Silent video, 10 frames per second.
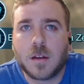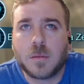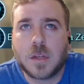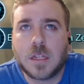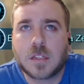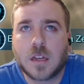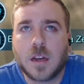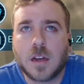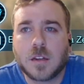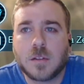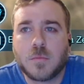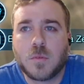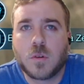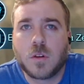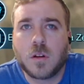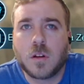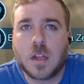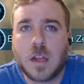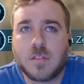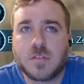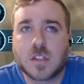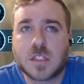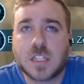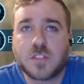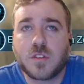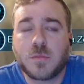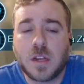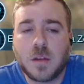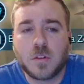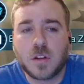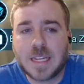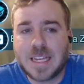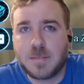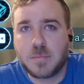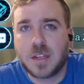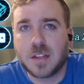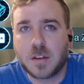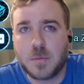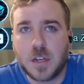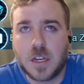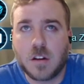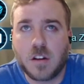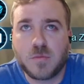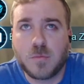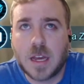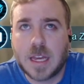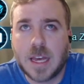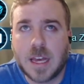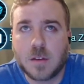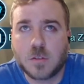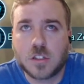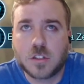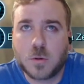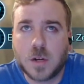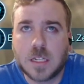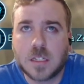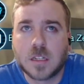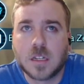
But he's got more, and I've successfully been able to keep healing immunity off my cat, which is great.